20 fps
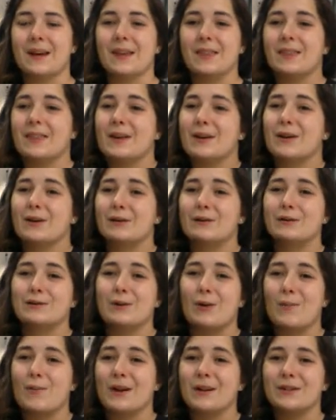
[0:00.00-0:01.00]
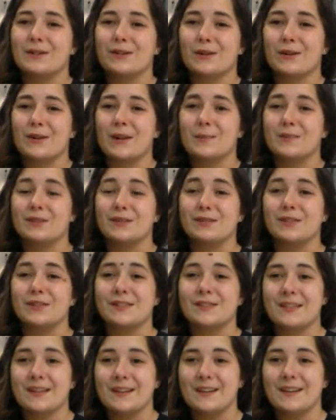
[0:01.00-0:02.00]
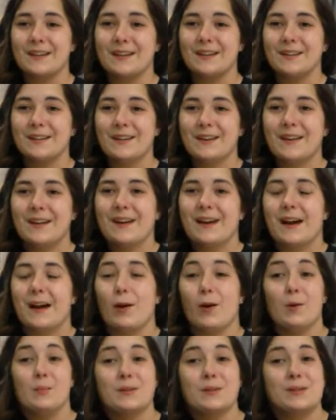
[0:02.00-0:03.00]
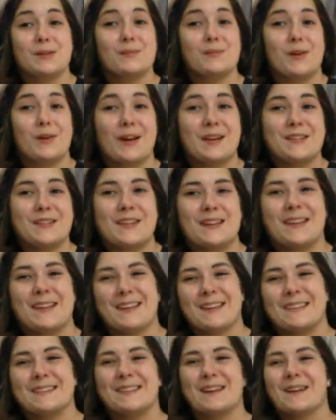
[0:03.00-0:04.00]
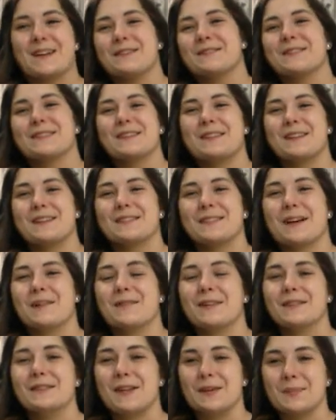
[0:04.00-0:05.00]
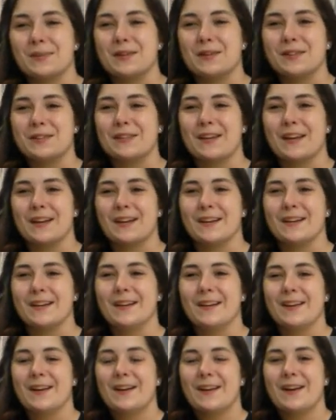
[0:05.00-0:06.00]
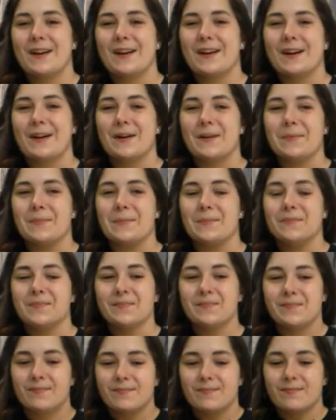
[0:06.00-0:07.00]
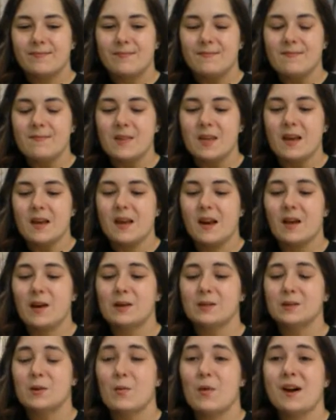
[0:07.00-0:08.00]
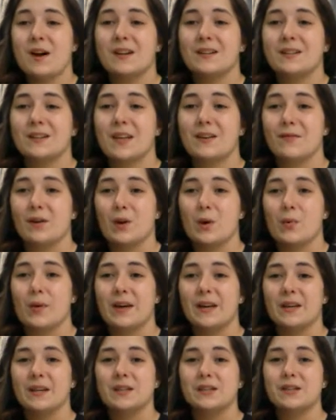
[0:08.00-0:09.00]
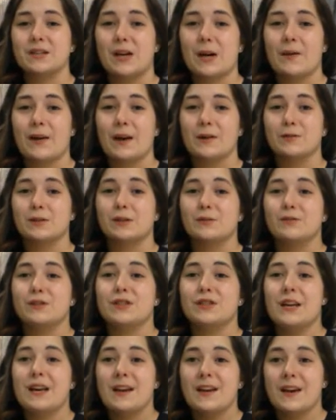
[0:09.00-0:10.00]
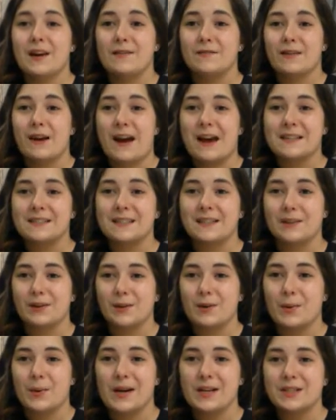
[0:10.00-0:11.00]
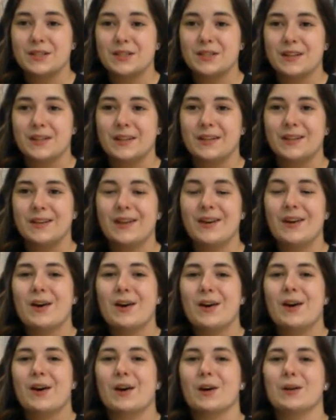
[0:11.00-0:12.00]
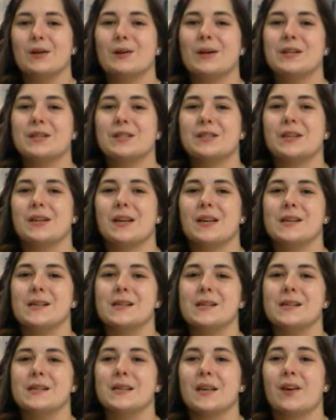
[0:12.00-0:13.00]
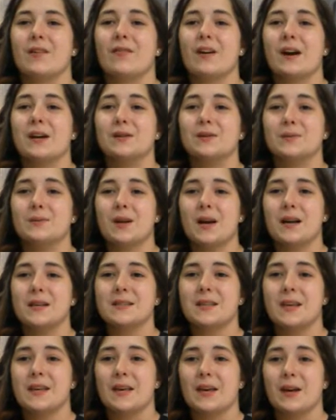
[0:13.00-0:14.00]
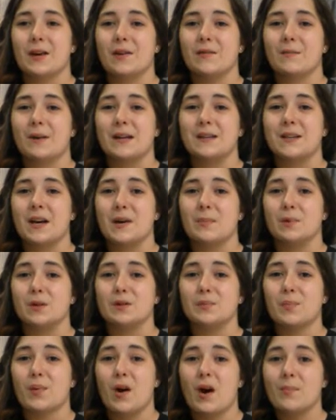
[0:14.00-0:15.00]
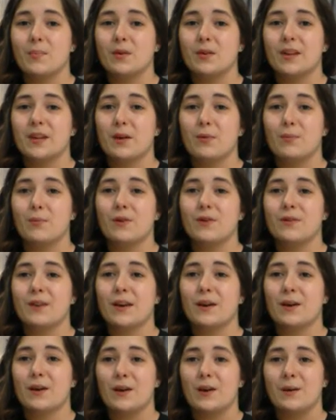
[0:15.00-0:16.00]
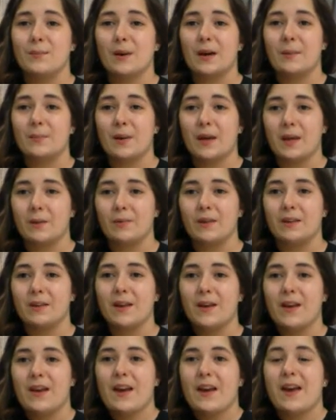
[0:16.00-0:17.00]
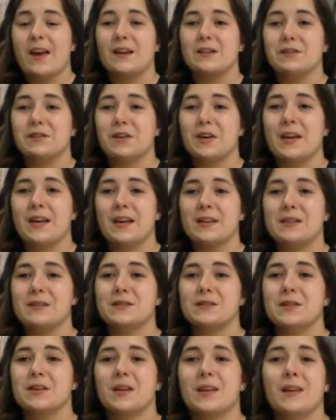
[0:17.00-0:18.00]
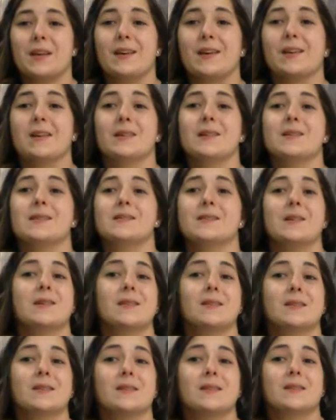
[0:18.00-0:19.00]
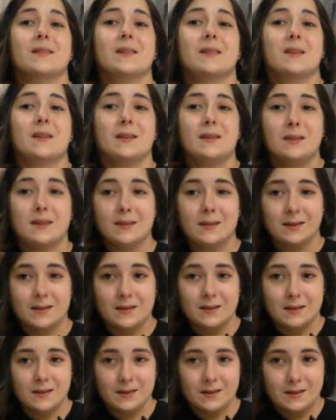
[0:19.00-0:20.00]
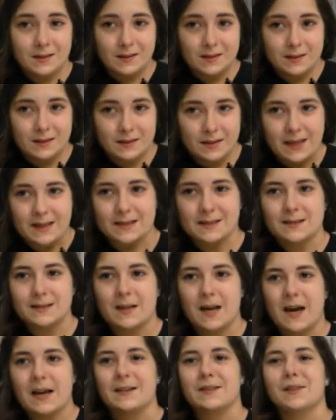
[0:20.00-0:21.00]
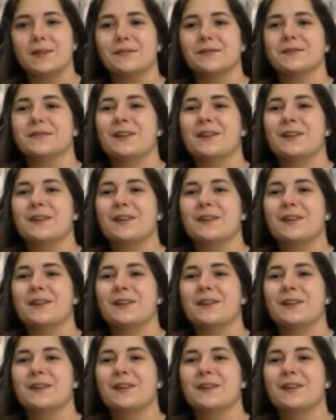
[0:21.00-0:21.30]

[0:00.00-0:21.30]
thank her so much. Her name is Justina. I hope she's watching this. I hope she knows how much I appreciate it. And I also wanted to give a quick shout out to Jenna for asking a question. Her question is, if I do not take care of my diapers properly, will they hurt my baby? And your answer is yes, kind of.